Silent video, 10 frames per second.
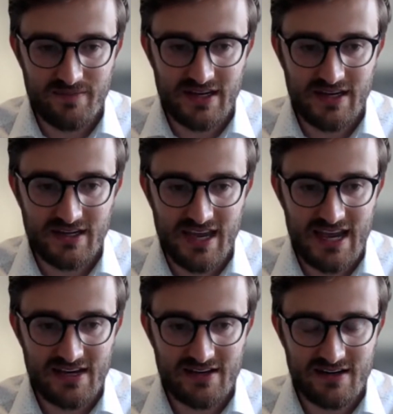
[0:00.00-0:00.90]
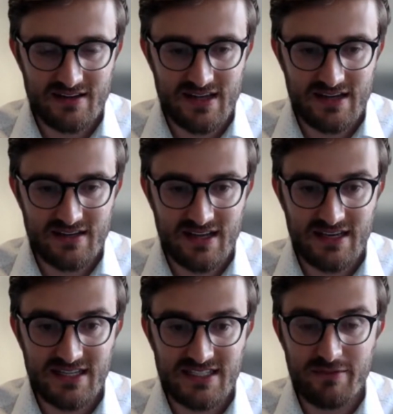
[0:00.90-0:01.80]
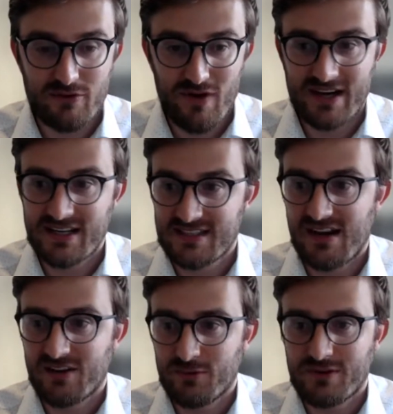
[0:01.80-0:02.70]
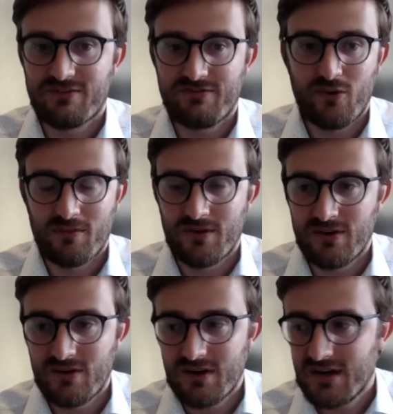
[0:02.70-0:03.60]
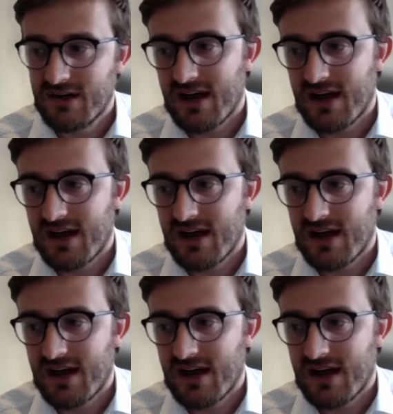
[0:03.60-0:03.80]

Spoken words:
in Canada that needs to be reconciled with the formal